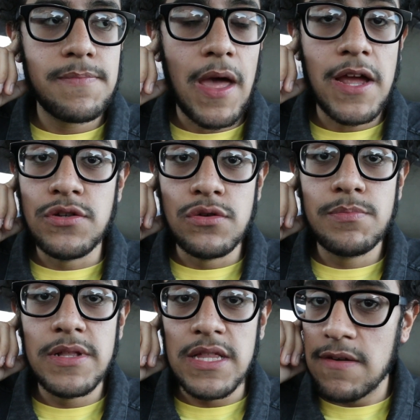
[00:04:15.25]
I do
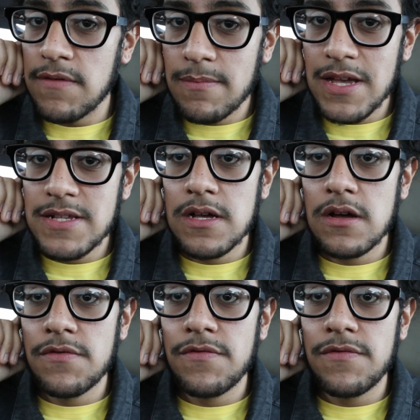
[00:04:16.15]
believe in
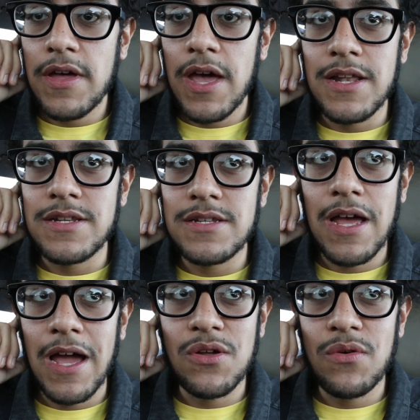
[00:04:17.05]
myself, and
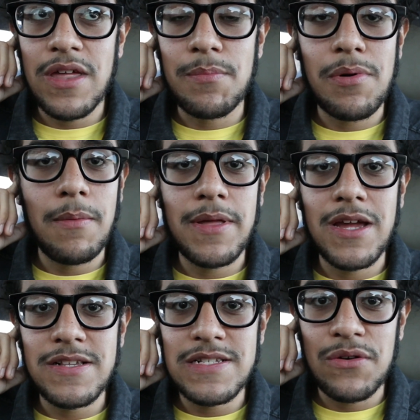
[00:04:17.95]
I know that I'm probably
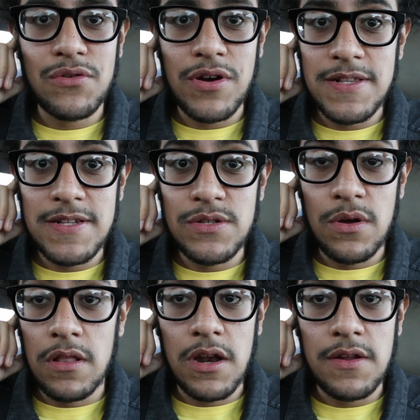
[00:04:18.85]
going to sound crazy to a
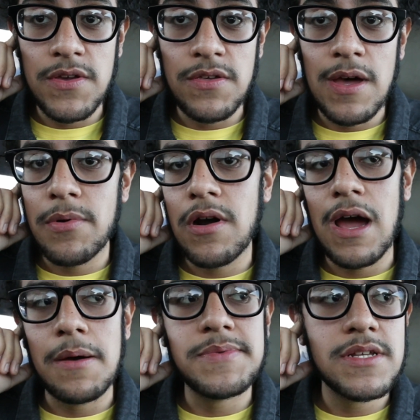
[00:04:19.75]
lot of you that
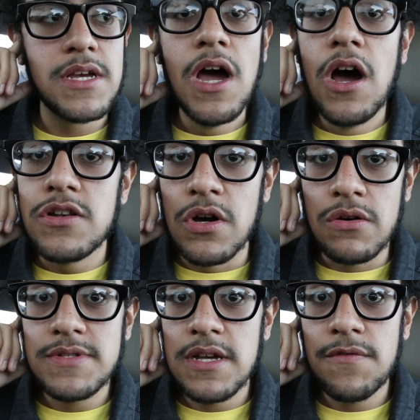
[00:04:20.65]
perhaps
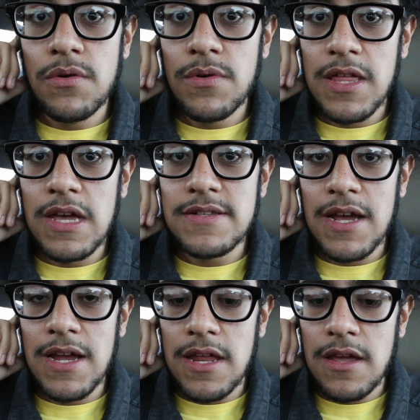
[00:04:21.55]
don't suffer with
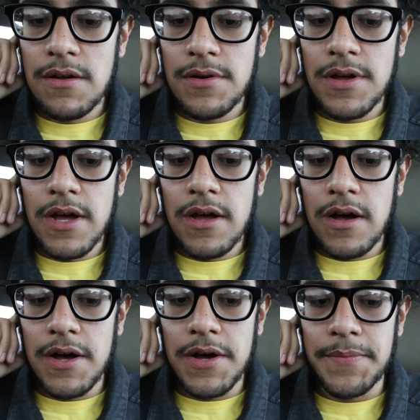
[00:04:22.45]
anxiety,
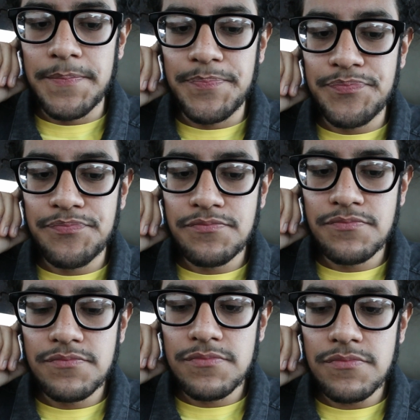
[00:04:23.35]

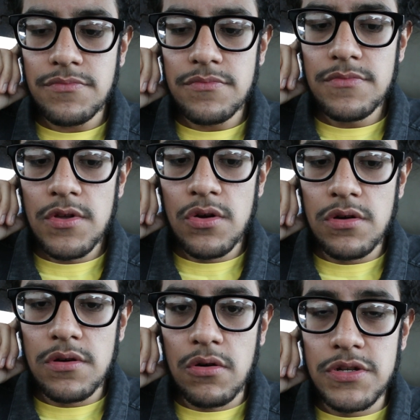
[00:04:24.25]

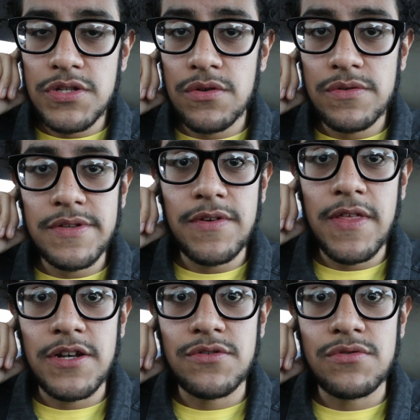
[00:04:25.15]
or to those of you
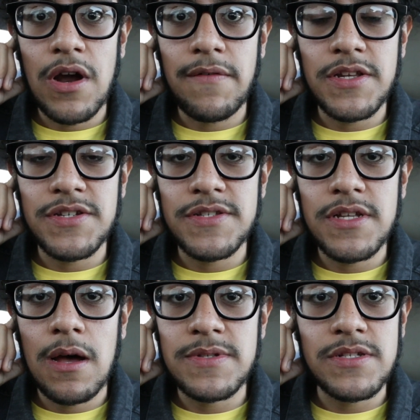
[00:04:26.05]
that driving just
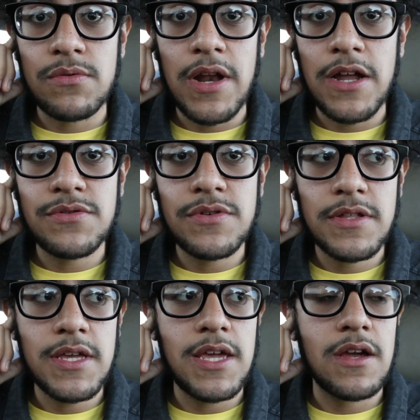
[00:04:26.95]
comes so
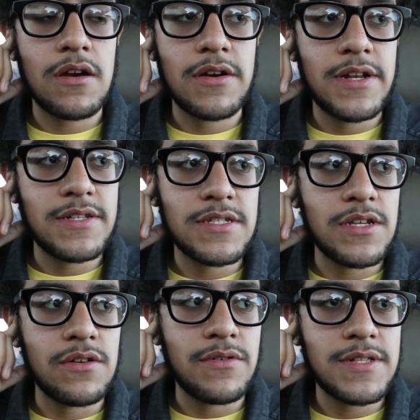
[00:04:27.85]
naturally,
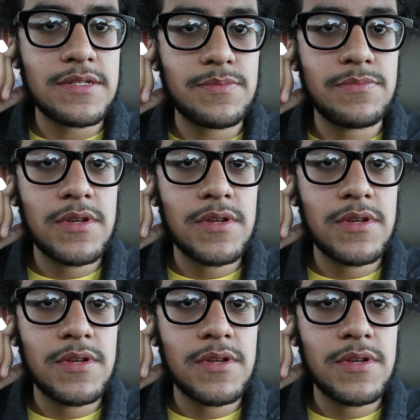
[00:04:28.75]
you know, it's,